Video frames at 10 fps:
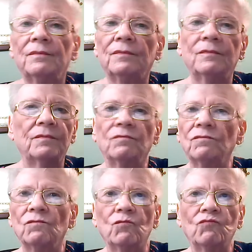
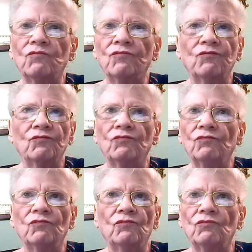
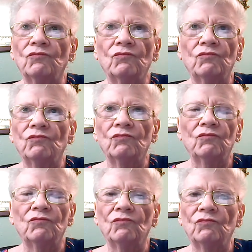
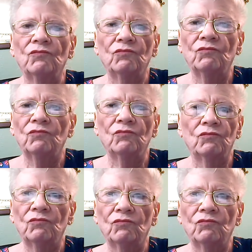Nobody speaks.